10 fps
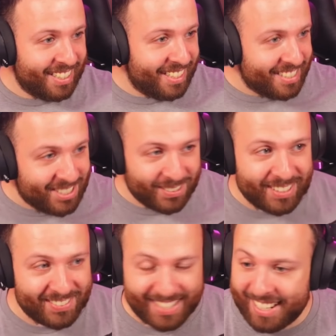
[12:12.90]
It's
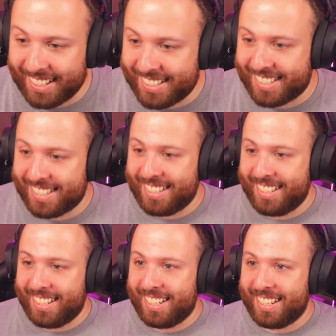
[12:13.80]
306.
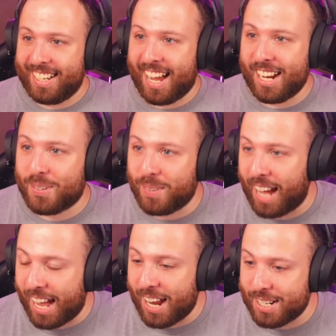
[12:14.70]
I just want to
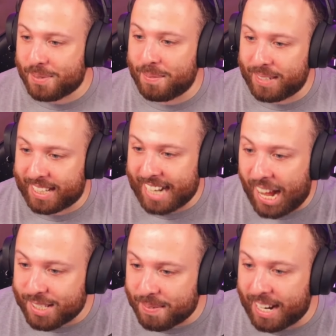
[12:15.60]
I, I just want to put the
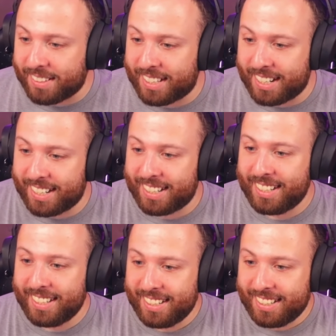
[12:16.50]
announcement out there.
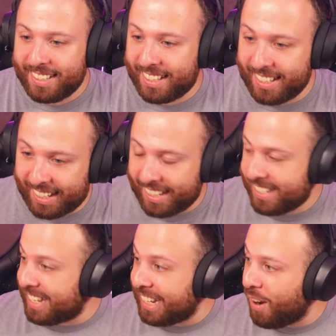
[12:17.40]
Like,
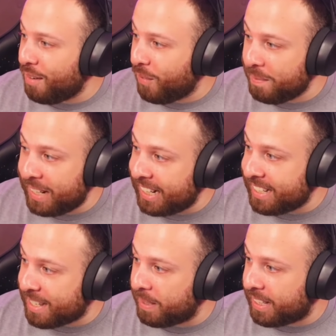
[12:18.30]
CEO of One Minute
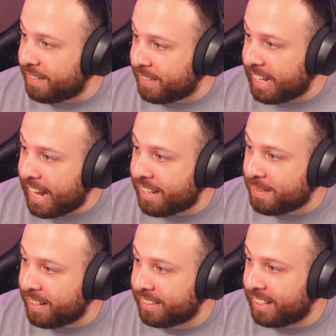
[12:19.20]
needs to put the
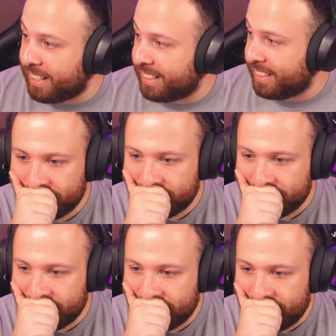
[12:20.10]
announcement out there.
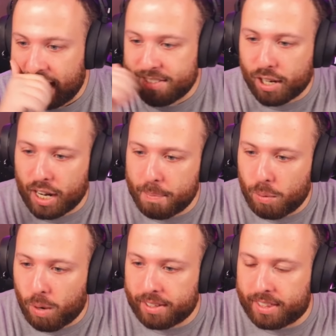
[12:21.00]
It's gonna be
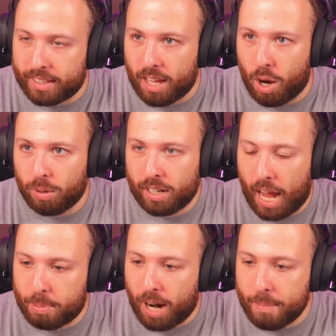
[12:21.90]
worth it though.
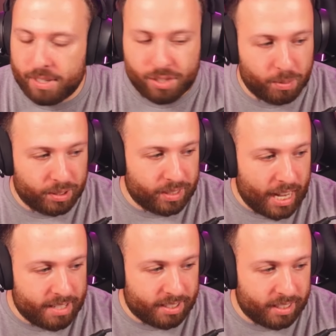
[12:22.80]
I promise you when you
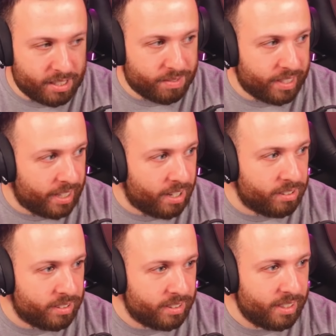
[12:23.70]
guys see this
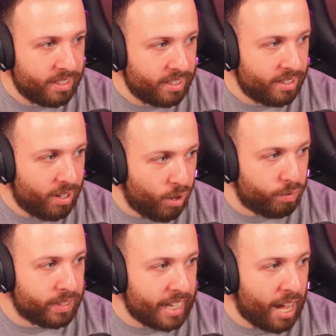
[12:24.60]
video,
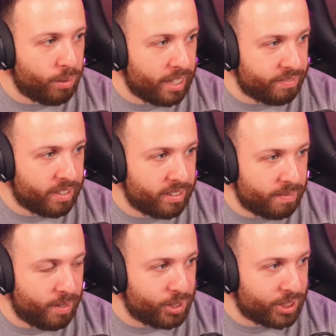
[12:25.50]
hopefully I don't get very
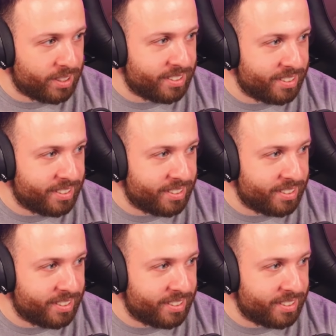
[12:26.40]
emotional